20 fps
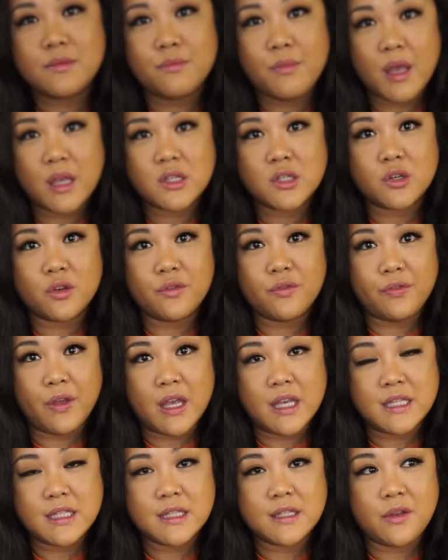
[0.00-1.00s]
makes your
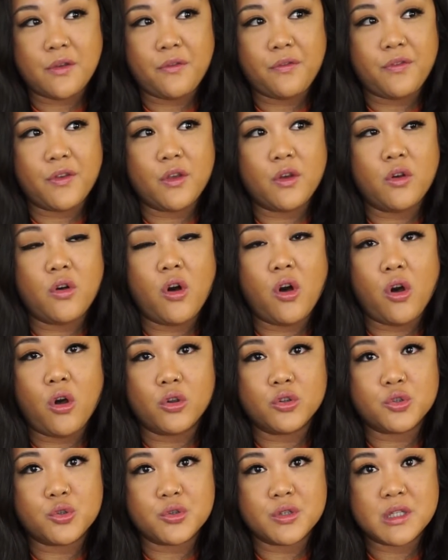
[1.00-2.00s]
face feel
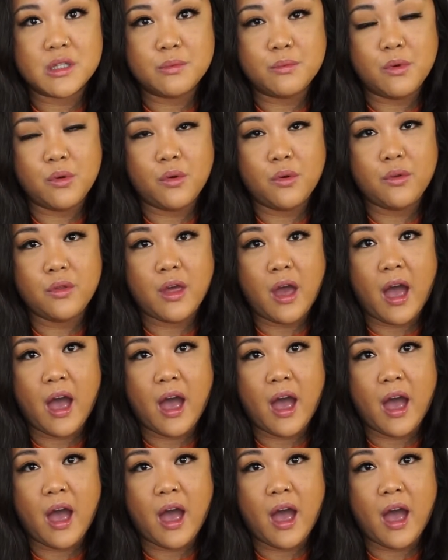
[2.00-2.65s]
ultra smooth.